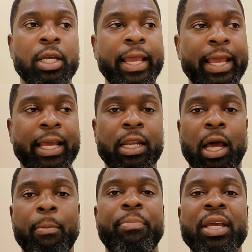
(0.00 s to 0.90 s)
And
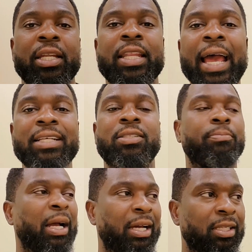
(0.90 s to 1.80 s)
I'm being nice
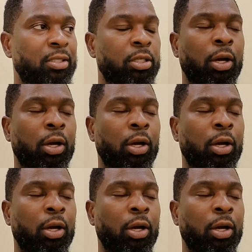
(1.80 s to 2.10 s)
about it. You know,